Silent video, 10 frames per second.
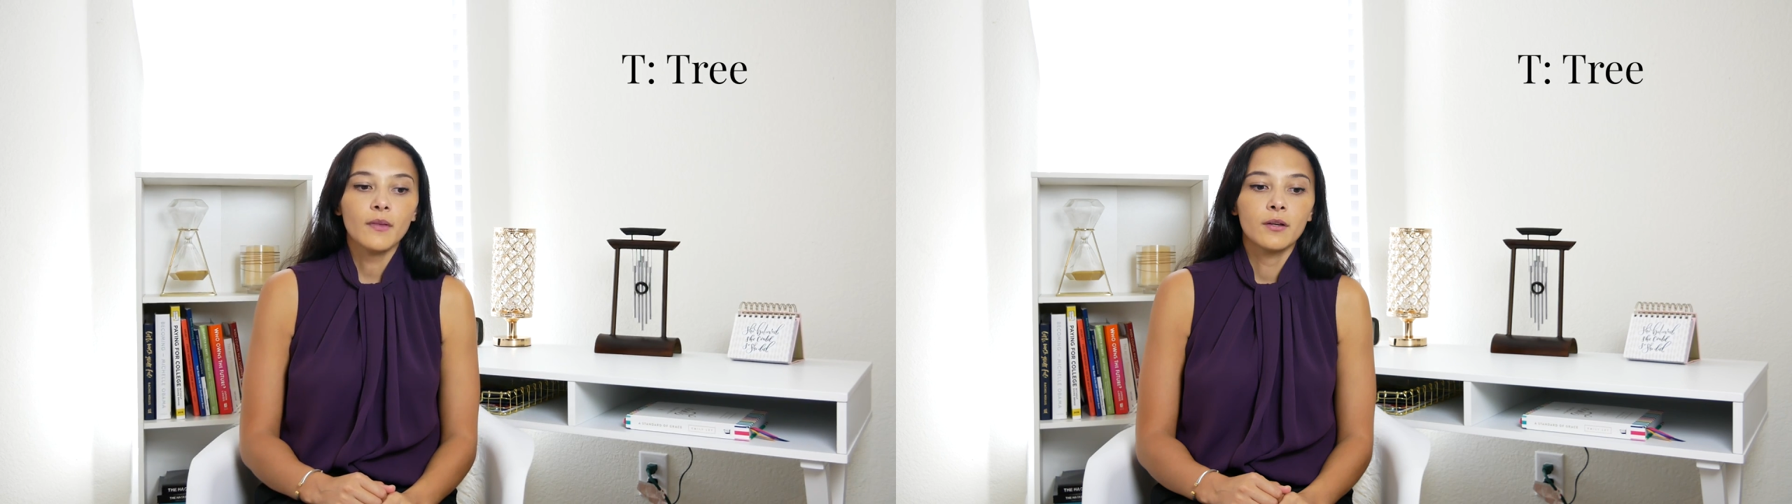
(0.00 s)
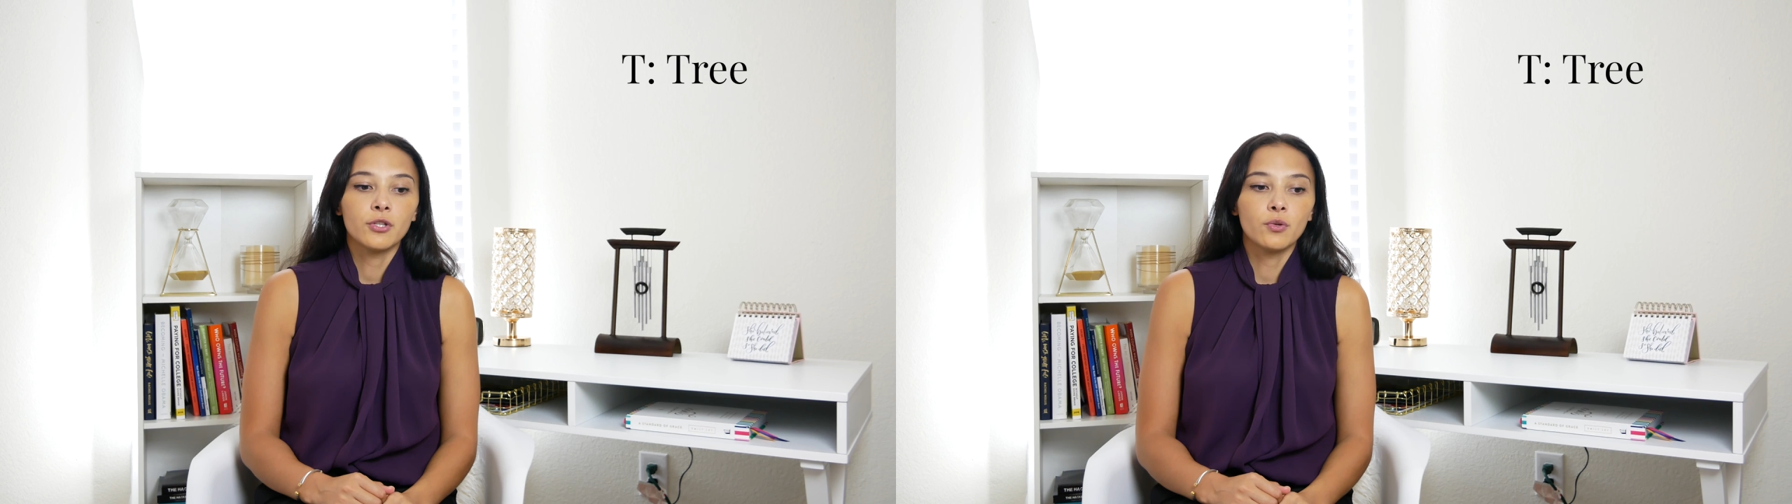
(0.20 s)

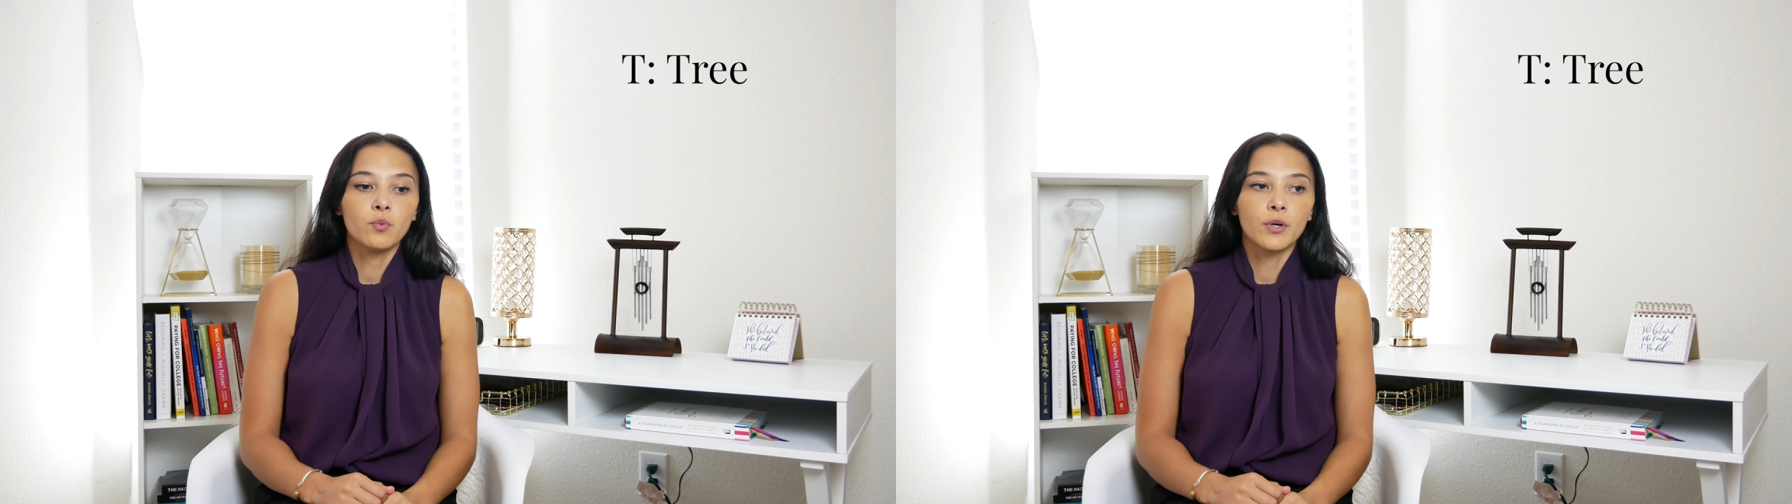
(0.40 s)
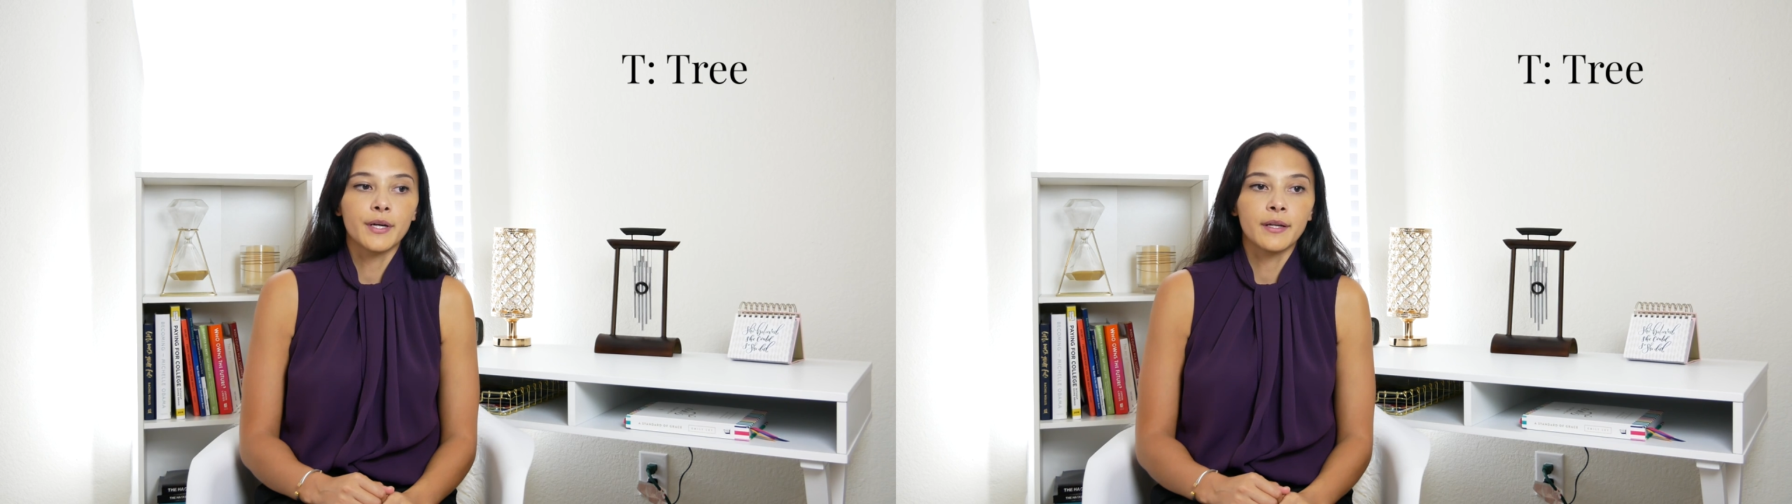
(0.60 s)
you
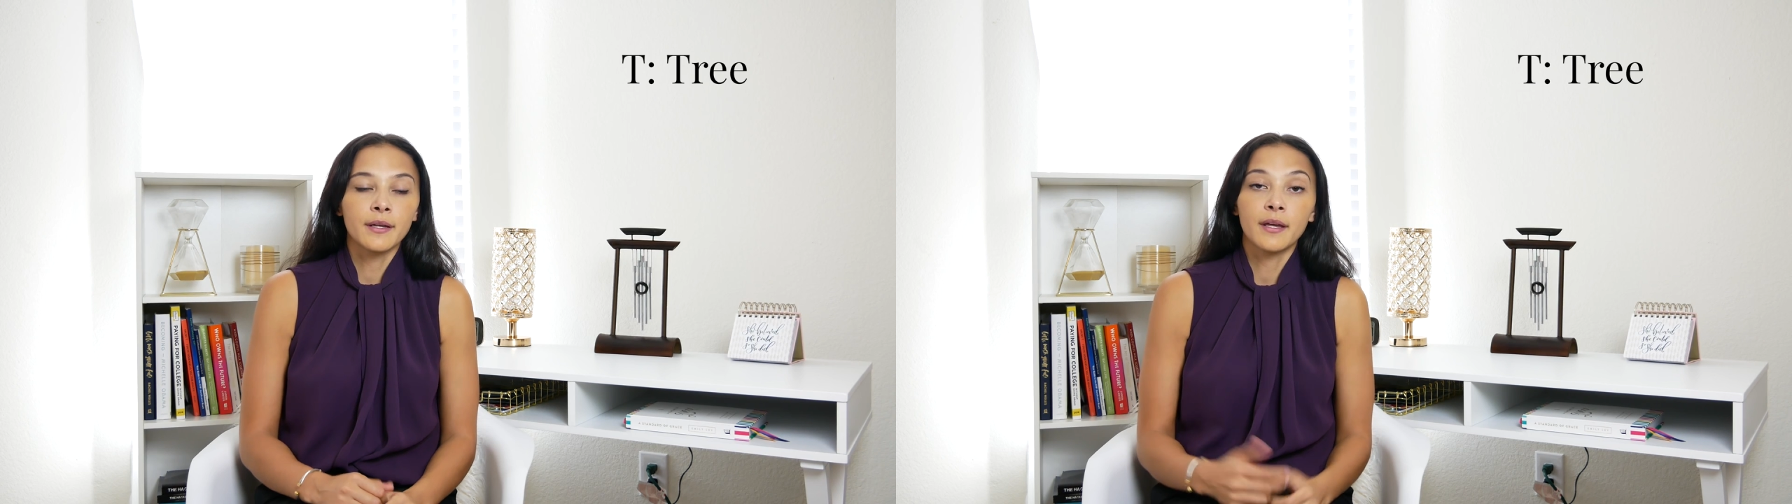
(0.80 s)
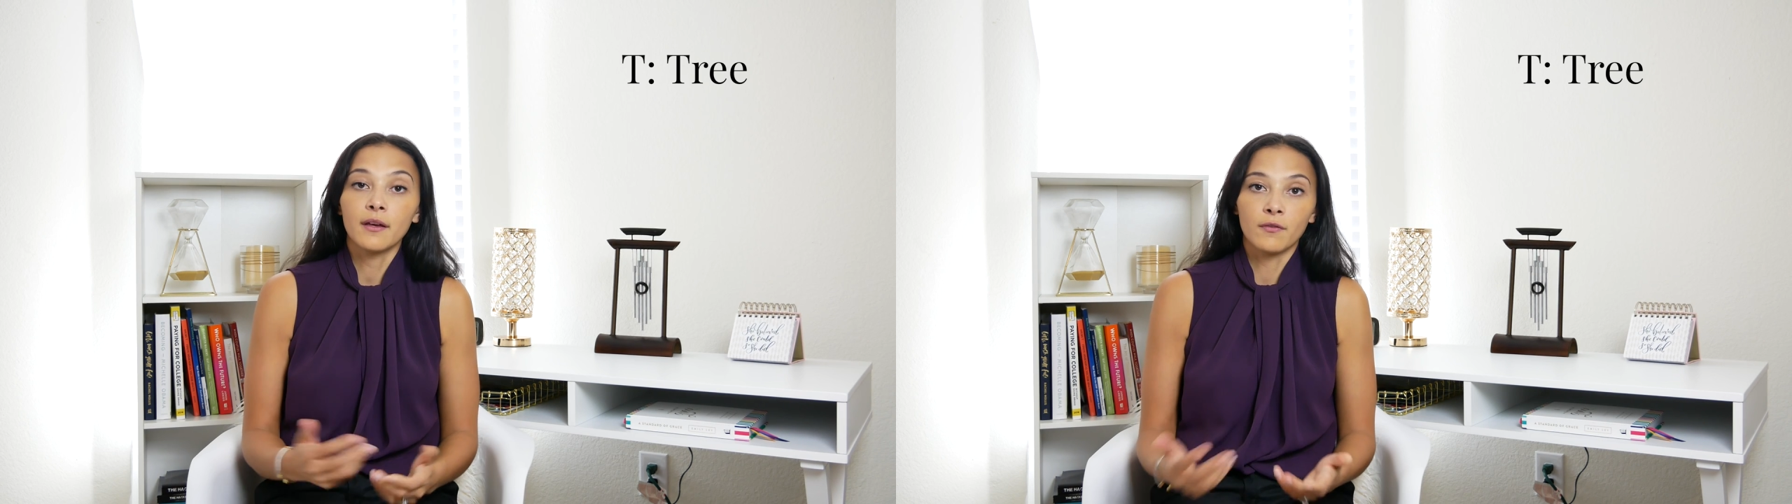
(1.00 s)

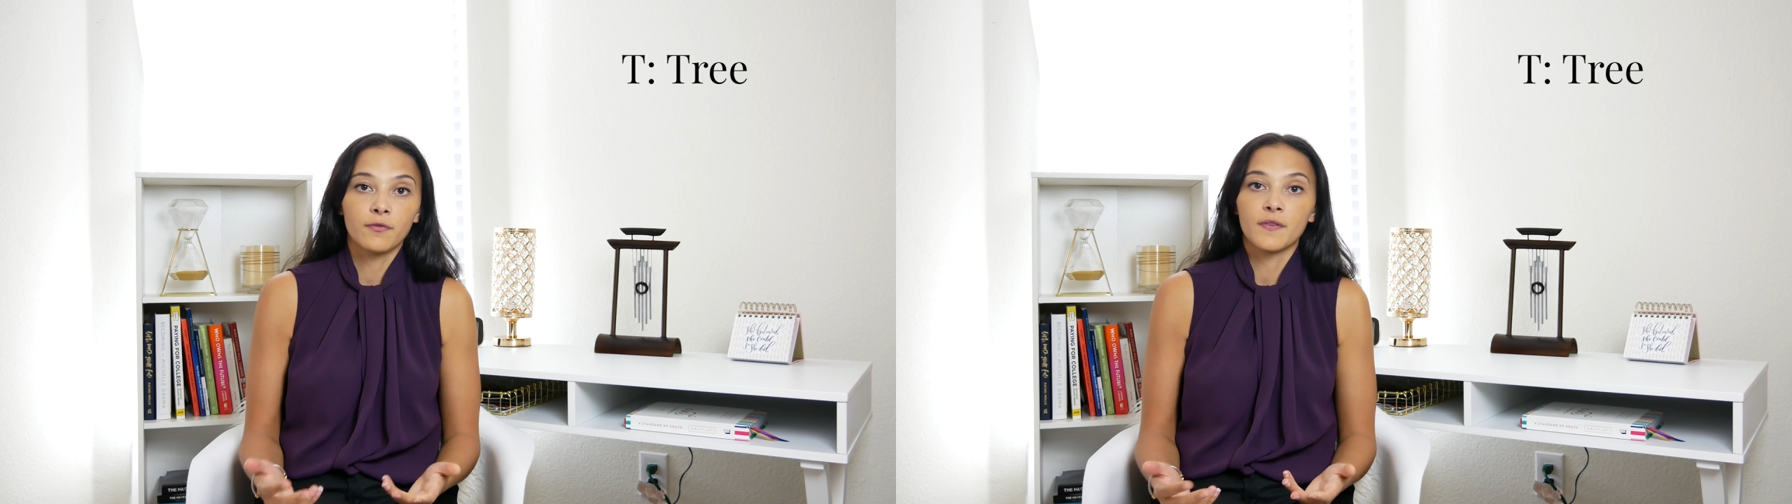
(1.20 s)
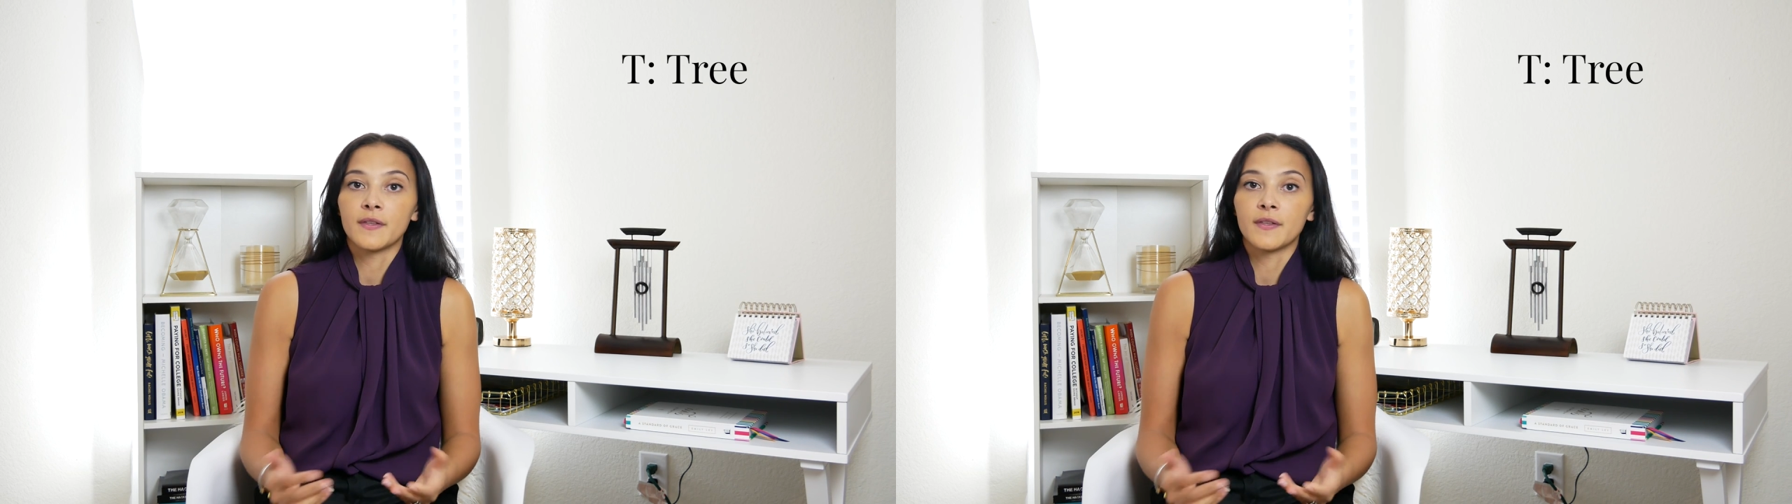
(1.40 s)
would give.